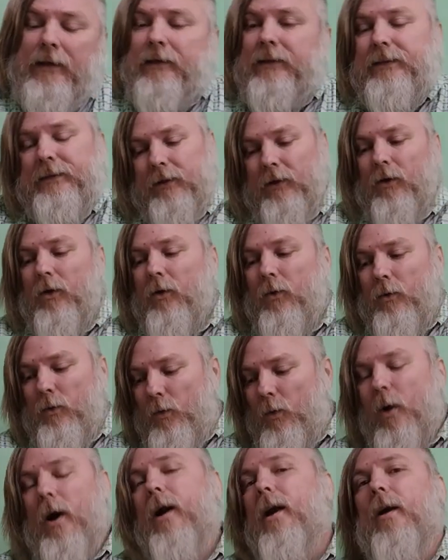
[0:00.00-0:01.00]
So
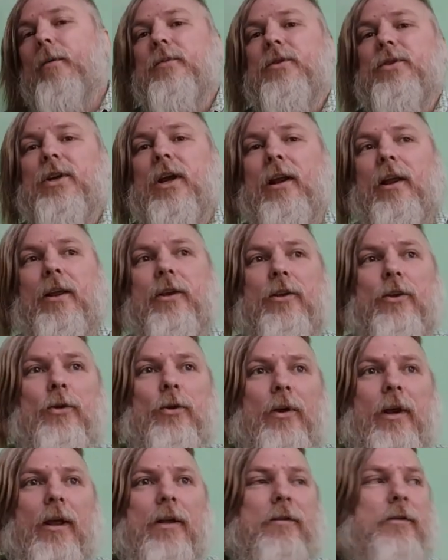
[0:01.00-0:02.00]
what I'm telling
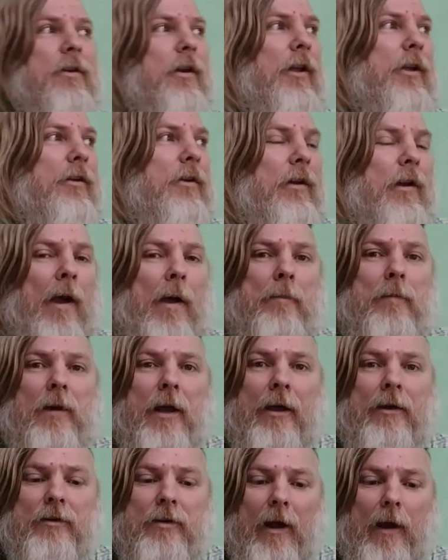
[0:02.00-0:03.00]
you,
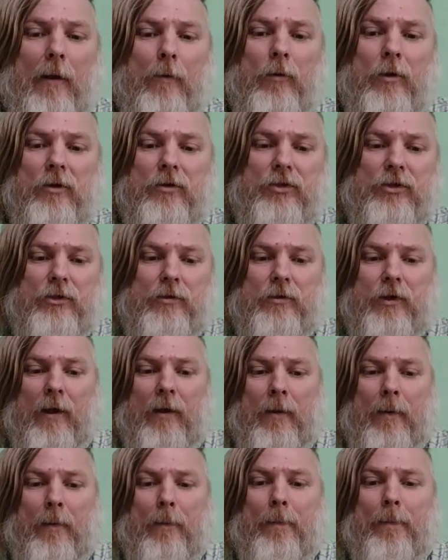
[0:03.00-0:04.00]

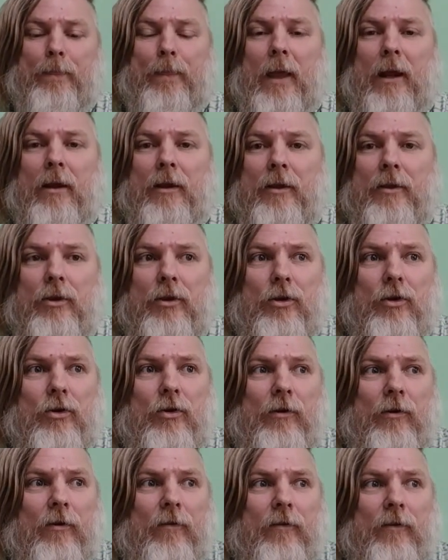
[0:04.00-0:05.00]
I'm telling
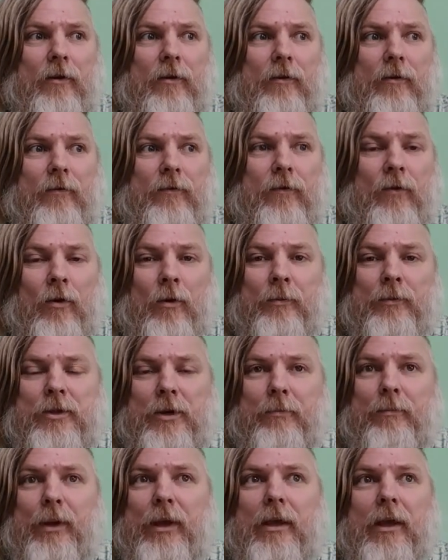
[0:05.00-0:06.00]
you from
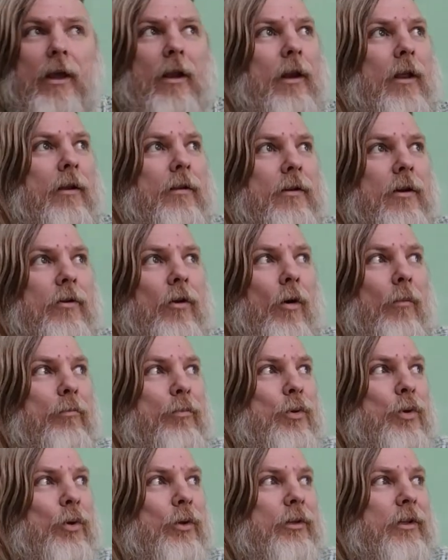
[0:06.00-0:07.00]
the beginning. The
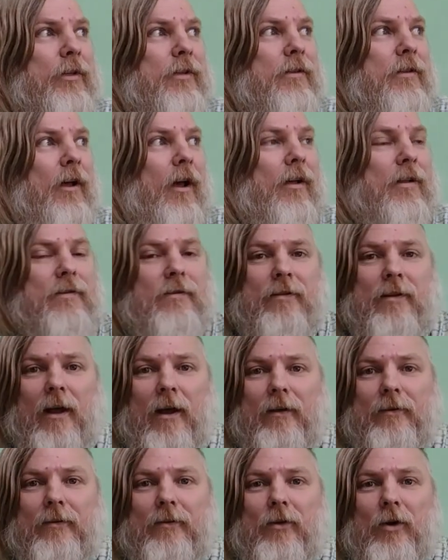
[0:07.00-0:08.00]
computer does
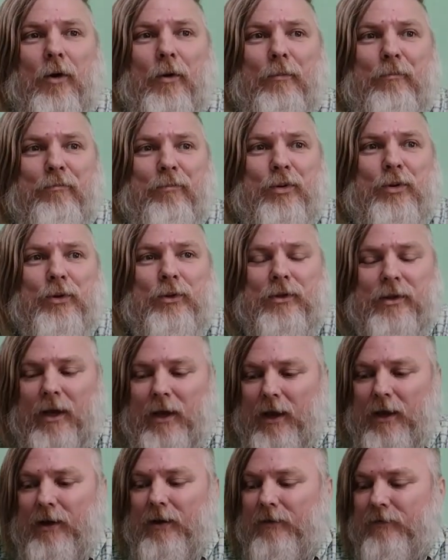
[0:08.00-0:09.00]
not compute
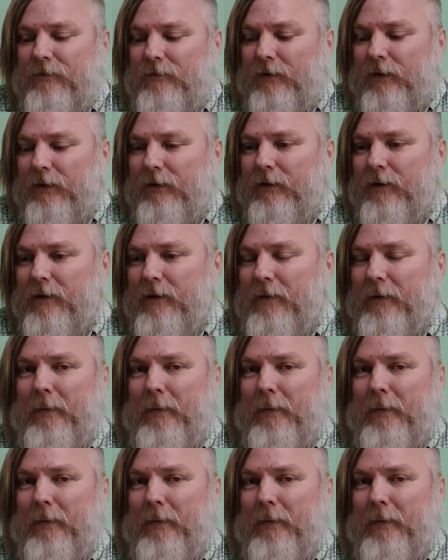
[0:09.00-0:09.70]
anything.